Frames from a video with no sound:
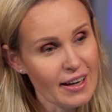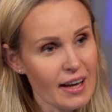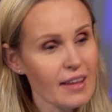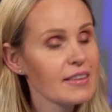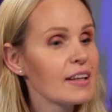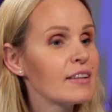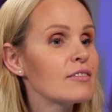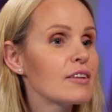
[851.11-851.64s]

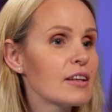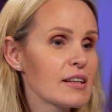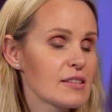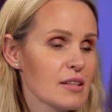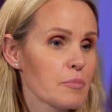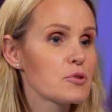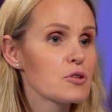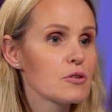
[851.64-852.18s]
And then
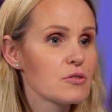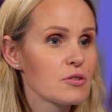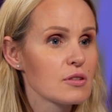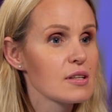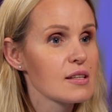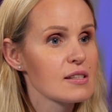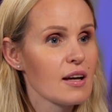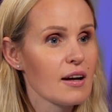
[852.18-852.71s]
it's up to you to
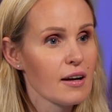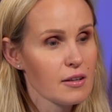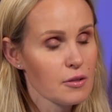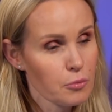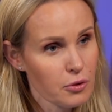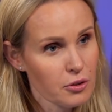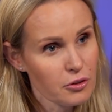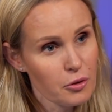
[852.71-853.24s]
decide
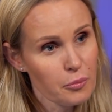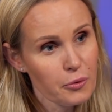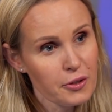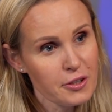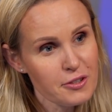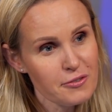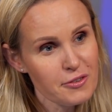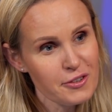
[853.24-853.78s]
what your
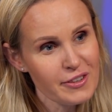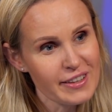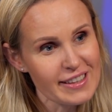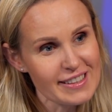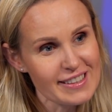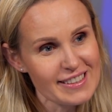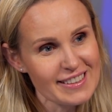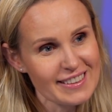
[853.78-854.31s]
point of view
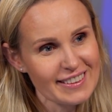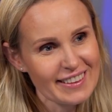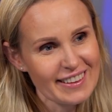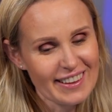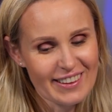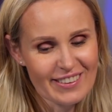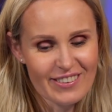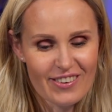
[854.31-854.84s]
is.
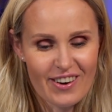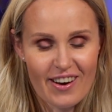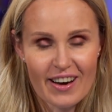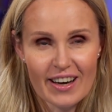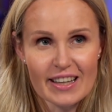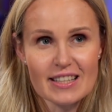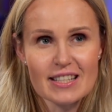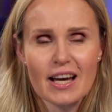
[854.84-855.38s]

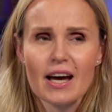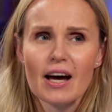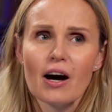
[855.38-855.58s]
Right.